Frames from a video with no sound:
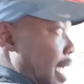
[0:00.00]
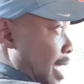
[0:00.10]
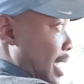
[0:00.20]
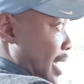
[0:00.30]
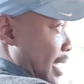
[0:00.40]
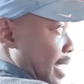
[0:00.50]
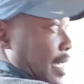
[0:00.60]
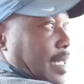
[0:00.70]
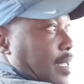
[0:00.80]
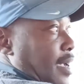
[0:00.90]
yeah
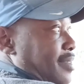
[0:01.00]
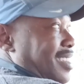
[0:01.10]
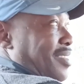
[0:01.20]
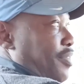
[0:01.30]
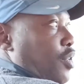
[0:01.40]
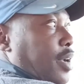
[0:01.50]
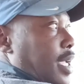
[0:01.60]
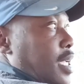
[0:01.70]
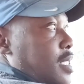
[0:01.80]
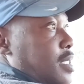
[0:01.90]
then after four
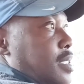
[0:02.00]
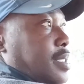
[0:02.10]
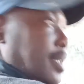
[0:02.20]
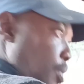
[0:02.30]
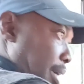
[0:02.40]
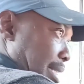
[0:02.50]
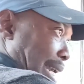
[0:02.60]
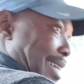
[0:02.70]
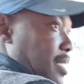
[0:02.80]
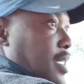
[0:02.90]
years it was
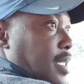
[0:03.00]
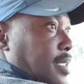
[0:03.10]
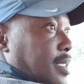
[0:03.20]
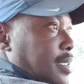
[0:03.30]
rusted